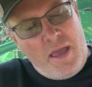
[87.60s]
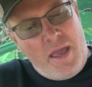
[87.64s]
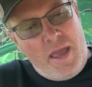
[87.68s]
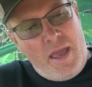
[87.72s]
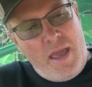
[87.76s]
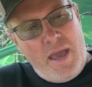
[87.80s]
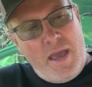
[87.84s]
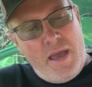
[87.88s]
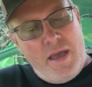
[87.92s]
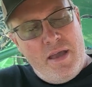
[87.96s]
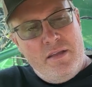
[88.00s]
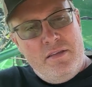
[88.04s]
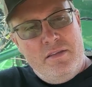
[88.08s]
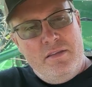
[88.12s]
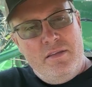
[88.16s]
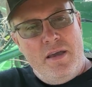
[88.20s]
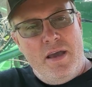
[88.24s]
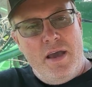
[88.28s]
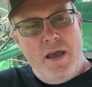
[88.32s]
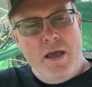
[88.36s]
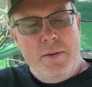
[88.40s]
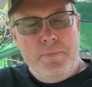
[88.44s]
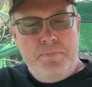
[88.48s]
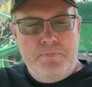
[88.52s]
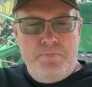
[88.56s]
And
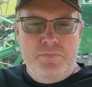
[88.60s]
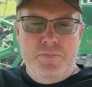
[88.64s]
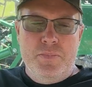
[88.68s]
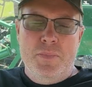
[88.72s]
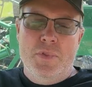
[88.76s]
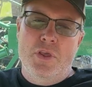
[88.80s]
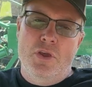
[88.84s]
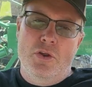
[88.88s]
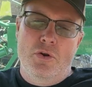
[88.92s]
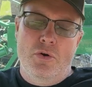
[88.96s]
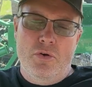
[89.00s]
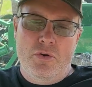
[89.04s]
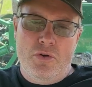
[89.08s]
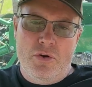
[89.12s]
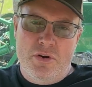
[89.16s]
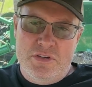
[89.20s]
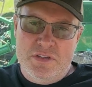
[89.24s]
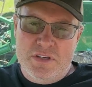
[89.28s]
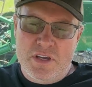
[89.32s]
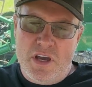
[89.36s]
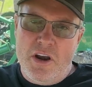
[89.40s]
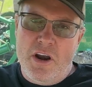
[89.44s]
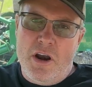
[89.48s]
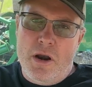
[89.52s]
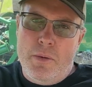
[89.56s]
of
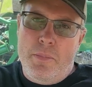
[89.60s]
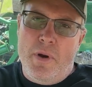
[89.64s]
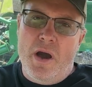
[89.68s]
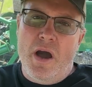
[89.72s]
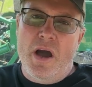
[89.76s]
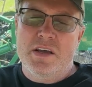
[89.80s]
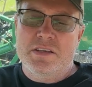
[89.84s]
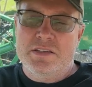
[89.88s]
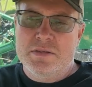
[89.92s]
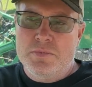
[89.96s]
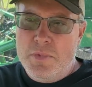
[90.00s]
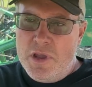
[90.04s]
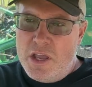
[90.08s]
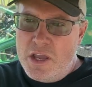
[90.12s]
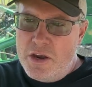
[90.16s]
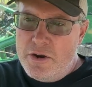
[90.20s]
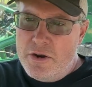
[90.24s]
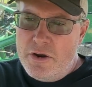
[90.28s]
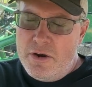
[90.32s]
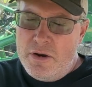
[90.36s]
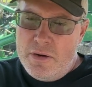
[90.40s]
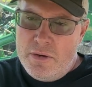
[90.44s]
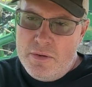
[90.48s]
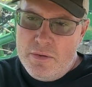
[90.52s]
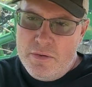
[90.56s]
course, on our Boss
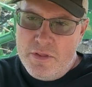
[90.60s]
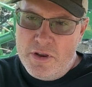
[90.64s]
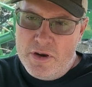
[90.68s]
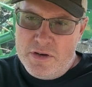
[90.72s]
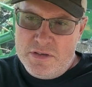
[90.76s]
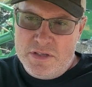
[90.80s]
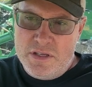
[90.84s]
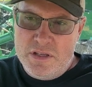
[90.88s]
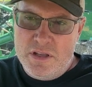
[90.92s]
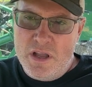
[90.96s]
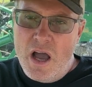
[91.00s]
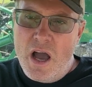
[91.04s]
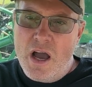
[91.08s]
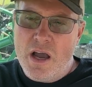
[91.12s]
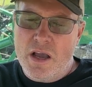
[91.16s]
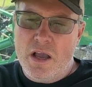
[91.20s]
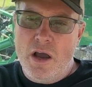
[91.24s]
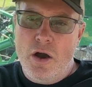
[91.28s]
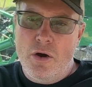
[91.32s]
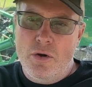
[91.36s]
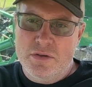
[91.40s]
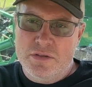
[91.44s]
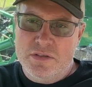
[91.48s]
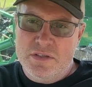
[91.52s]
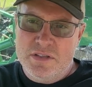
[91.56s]
meter, there's a
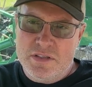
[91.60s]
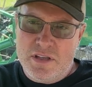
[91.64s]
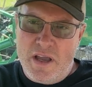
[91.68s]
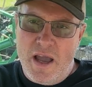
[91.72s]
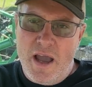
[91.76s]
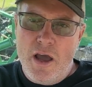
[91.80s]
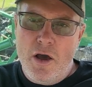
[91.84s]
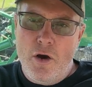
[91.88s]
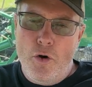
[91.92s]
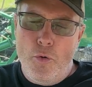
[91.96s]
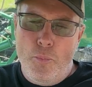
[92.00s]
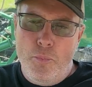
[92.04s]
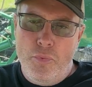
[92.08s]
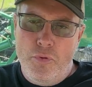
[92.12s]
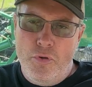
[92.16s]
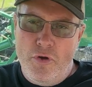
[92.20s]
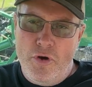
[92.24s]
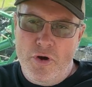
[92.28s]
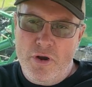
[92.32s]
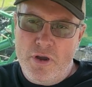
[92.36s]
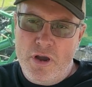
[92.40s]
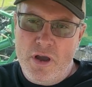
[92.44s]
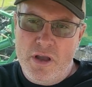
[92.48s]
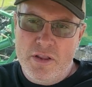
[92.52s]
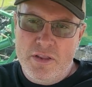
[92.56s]
knockout style
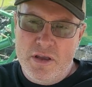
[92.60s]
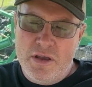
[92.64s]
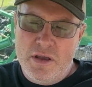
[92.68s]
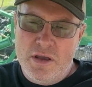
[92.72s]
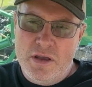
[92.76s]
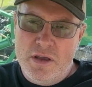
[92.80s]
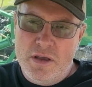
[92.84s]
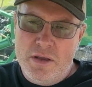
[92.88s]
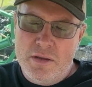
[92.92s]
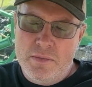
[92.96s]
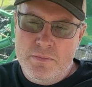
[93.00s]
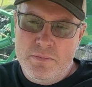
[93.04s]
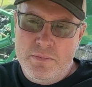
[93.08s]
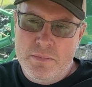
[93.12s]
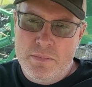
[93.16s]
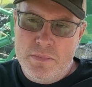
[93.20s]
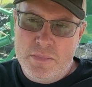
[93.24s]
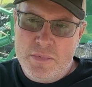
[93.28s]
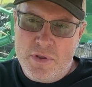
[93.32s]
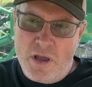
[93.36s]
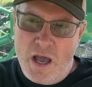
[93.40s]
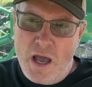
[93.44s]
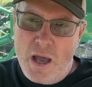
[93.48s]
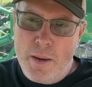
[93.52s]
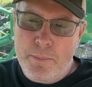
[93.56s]
plug on the
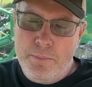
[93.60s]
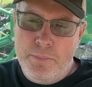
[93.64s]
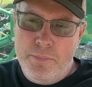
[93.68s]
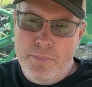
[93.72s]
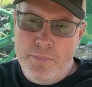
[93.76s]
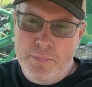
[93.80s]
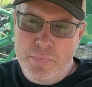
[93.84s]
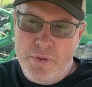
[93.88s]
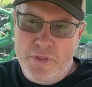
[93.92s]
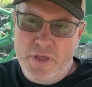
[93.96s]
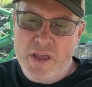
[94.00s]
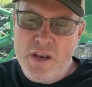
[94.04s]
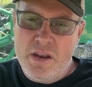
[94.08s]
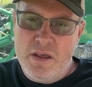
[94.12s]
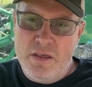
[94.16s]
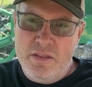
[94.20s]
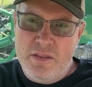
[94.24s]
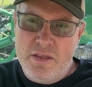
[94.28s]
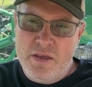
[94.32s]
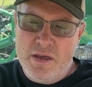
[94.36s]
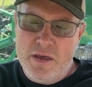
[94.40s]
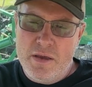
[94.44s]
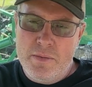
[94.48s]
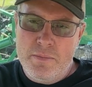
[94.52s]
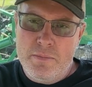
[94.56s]
top plate of
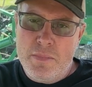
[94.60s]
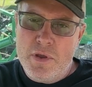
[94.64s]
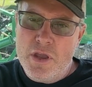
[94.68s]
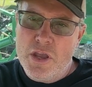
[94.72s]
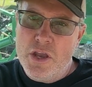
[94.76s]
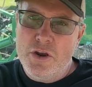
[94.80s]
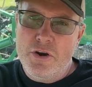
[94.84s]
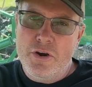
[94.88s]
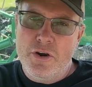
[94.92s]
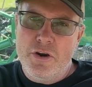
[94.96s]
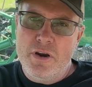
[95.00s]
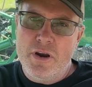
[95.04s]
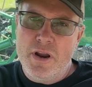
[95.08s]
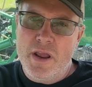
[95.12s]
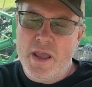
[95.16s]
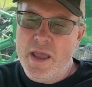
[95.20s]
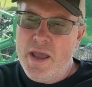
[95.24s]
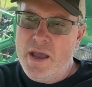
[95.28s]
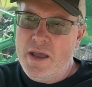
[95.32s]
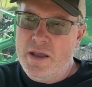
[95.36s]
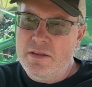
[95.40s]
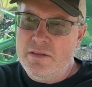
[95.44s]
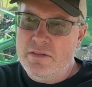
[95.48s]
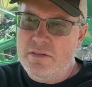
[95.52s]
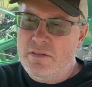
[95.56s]
the meter,
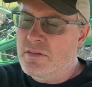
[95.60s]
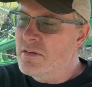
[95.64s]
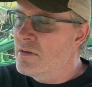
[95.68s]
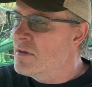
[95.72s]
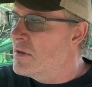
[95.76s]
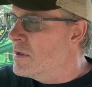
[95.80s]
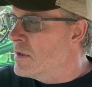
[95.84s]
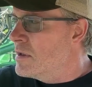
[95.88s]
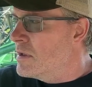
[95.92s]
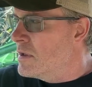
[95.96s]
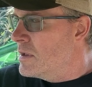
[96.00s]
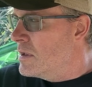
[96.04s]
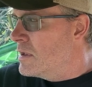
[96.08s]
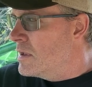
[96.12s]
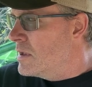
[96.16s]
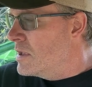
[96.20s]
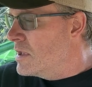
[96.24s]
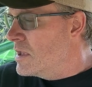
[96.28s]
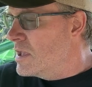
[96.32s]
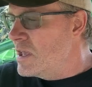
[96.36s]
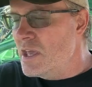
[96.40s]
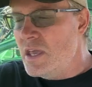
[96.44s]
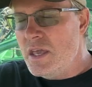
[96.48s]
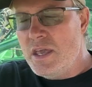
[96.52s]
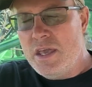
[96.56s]
and
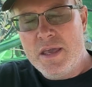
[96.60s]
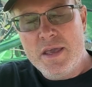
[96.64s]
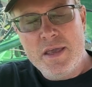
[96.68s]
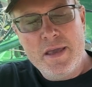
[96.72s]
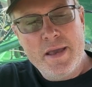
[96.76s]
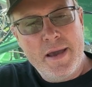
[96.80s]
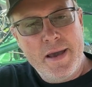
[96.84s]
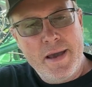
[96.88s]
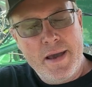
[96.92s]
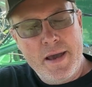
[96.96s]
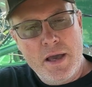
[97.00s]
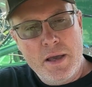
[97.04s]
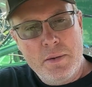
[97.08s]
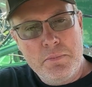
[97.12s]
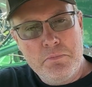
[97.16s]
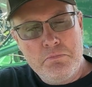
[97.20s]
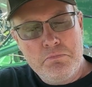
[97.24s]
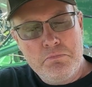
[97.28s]
he I